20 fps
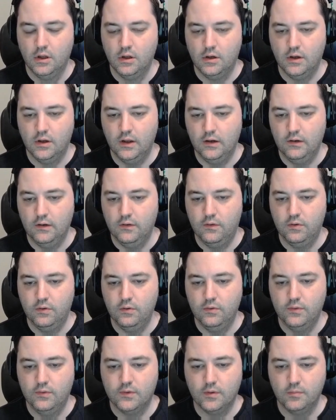9 and
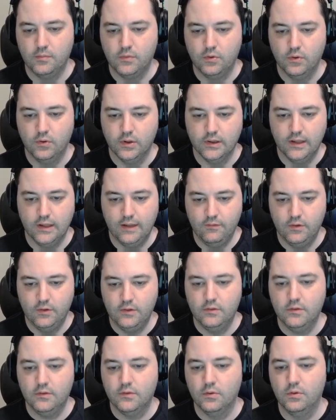2, sum to
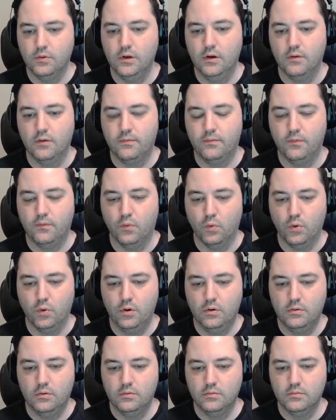11, so we need a
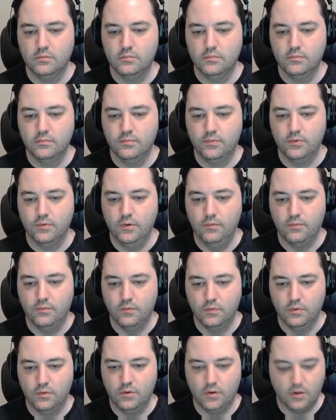4. 3 and
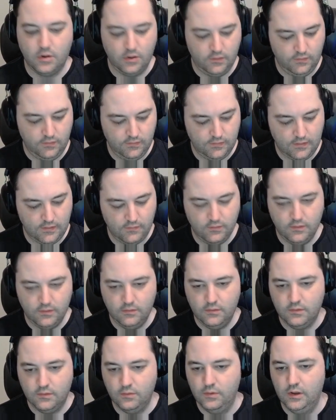4 are 7,
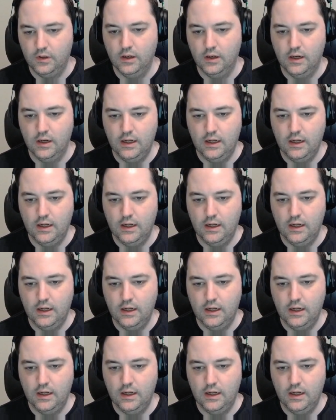so we need an